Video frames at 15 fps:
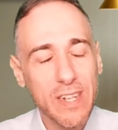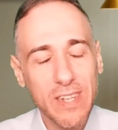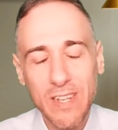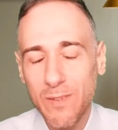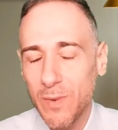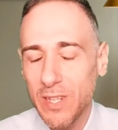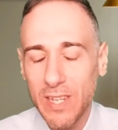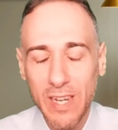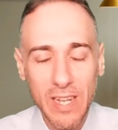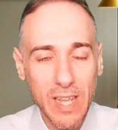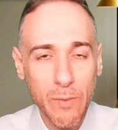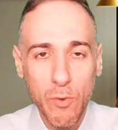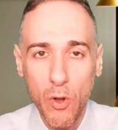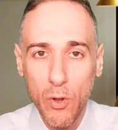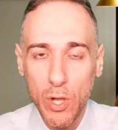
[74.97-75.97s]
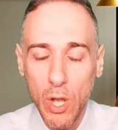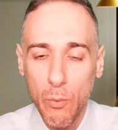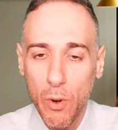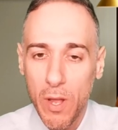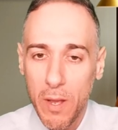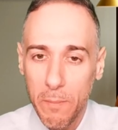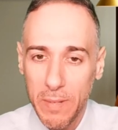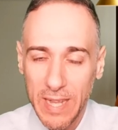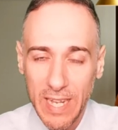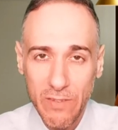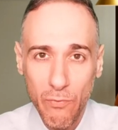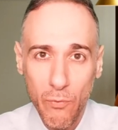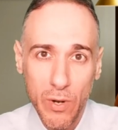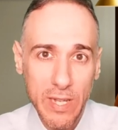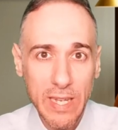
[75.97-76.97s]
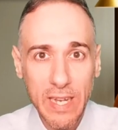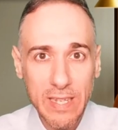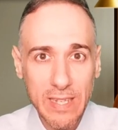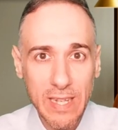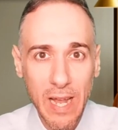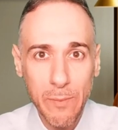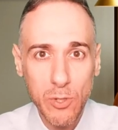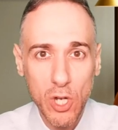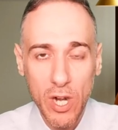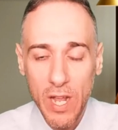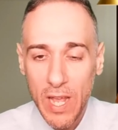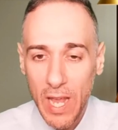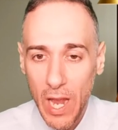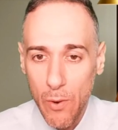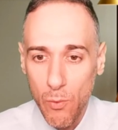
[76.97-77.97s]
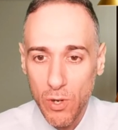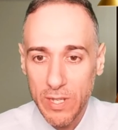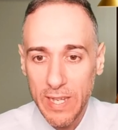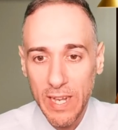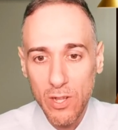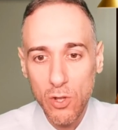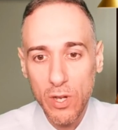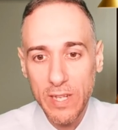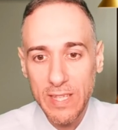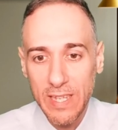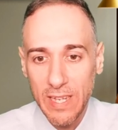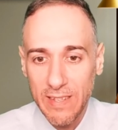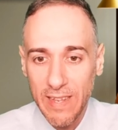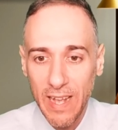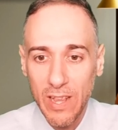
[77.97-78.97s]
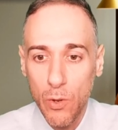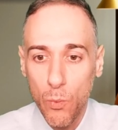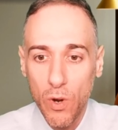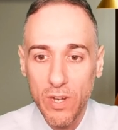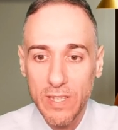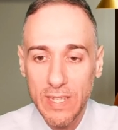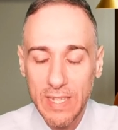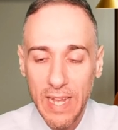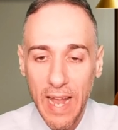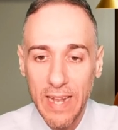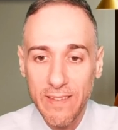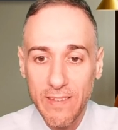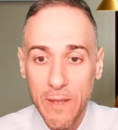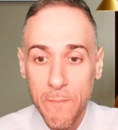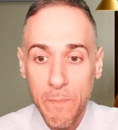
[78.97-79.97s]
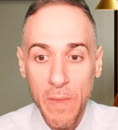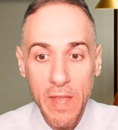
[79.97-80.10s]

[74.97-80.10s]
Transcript: Doesn't mean it's going to keep going lower, but that's where we want to take a snapshot and we want to take a look and see exactly where it stands.